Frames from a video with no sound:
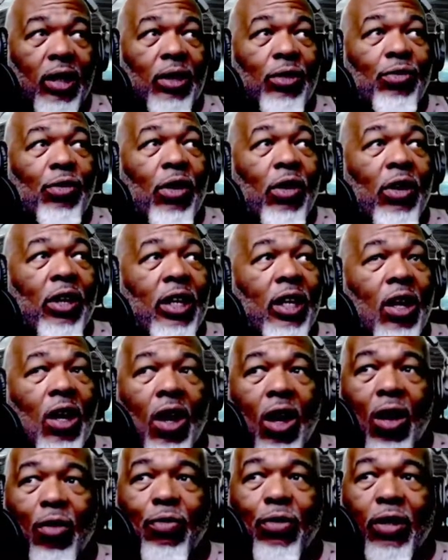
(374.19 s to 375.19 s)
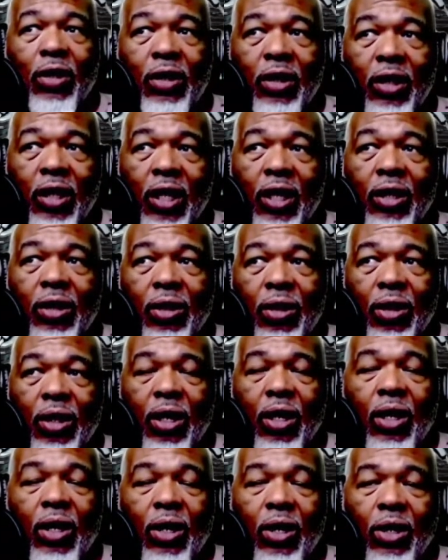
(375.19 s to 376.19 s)
it's very often that
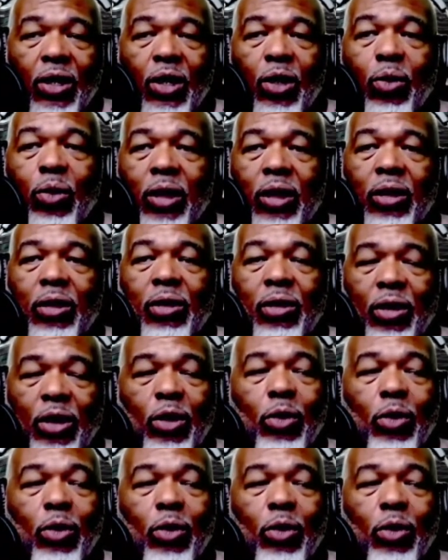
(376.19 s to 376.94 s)
you would